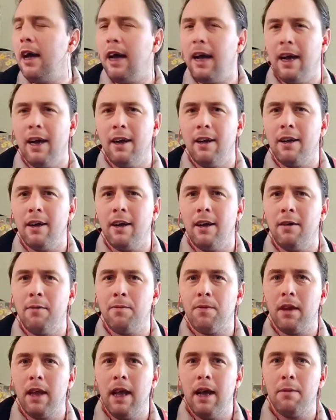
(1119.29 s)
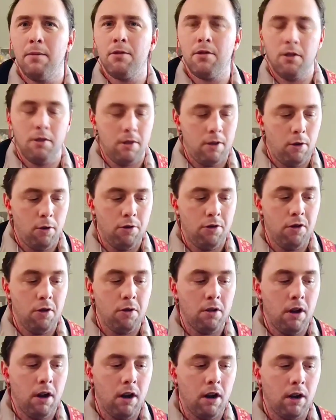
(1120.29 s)
And yeah, so old Joe
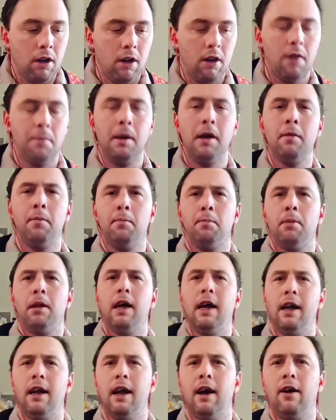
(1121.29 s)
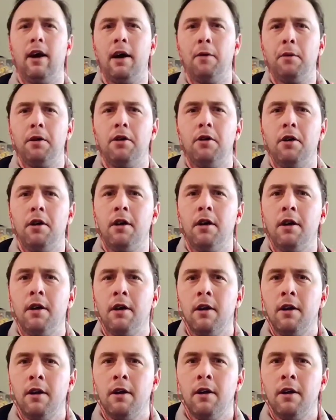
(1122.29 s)
Clark. Let me play it how I would do it.